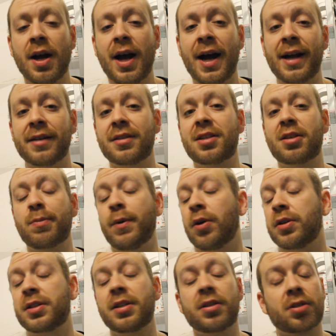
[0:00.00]
And to be
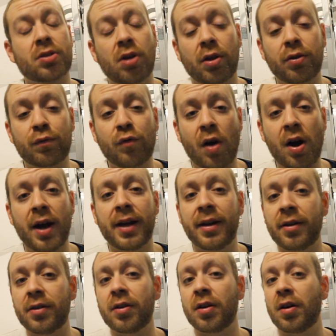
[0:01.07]
honest, this has got the
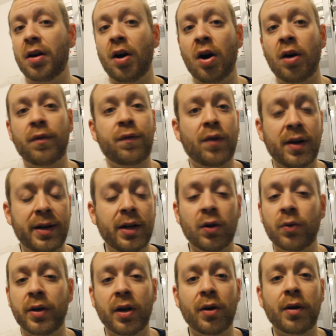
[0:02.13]
writing of a
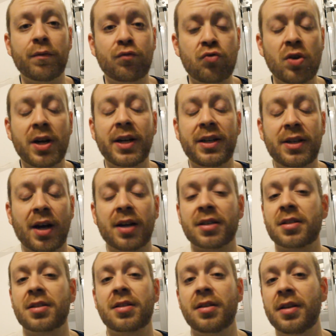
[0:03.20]
0-0. It really
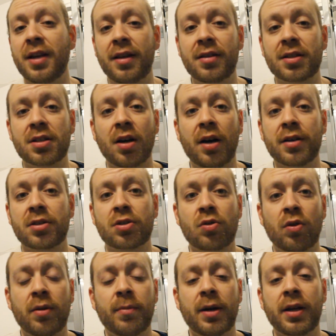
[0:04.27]
does. Neither side are
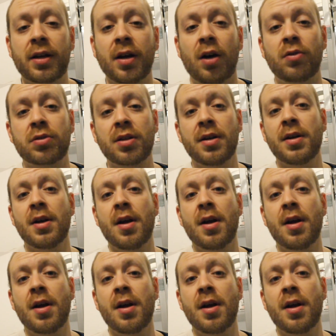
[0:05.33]
scoring many goals.